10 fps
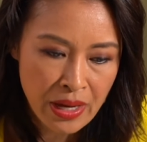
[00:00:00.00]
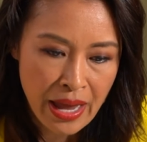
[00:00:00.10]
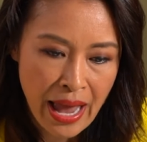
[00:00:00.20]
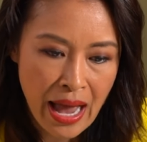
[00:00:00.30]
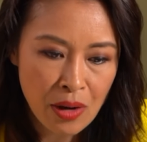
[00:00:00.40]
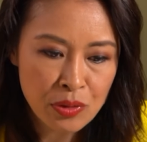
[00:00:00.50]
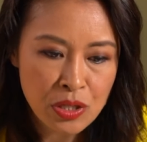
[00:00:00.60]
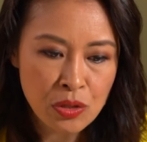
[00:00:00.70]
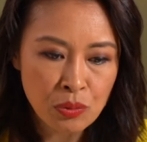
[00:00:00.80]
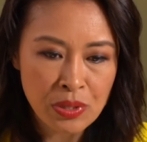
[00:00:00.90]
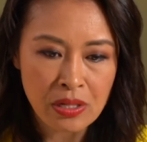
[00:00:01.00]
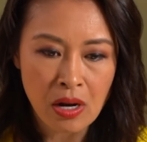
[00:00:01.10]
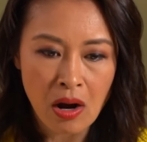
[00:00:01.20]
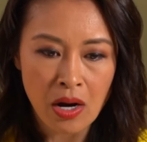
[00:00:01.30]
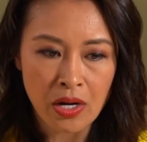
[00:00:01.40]
How do you
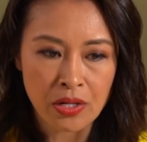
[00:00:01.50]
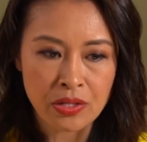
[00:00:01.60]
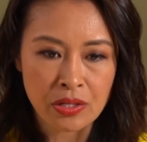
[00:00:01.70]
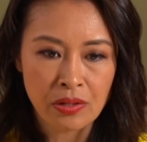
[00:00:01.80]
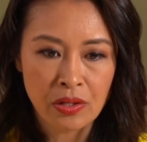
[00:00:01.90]
regard,